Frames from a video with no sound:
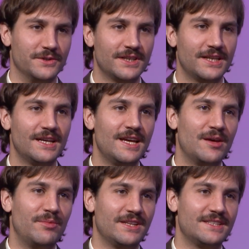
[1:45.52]
work,
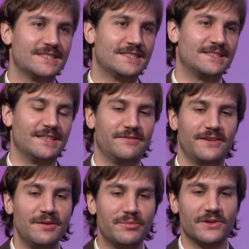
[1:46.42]
but it is
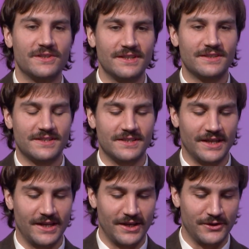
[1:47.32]
very important
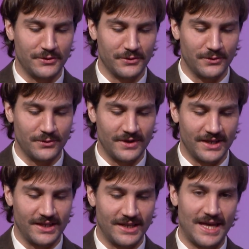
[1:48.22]

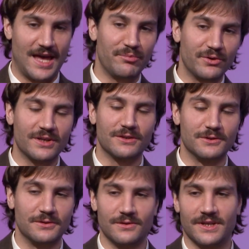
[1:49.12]
to
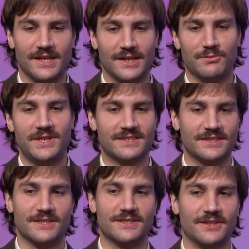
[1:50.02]
empirical
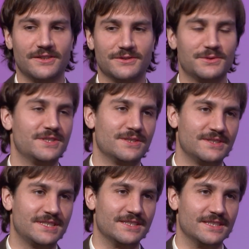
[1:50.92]
research on judicial
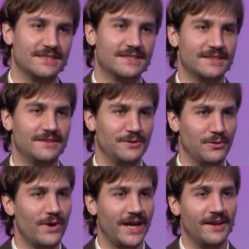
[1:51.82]
decisions.
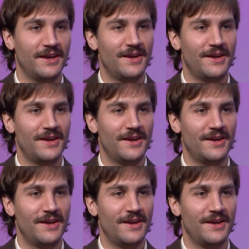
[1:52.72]
Why?